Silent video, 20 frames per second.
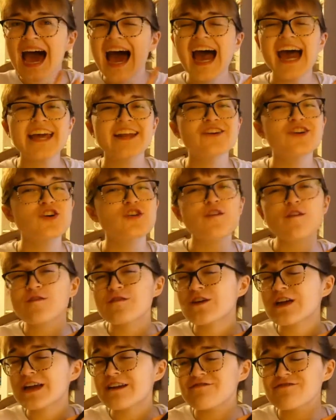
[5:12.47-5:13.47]
I don't know
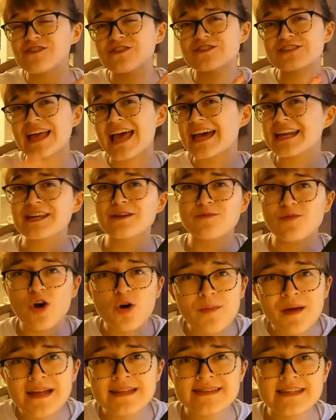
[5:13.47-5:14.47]
if, if there's any
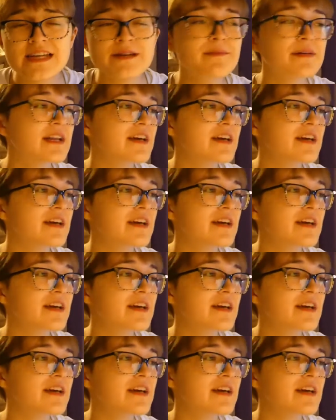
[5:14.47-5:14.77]
romance in it,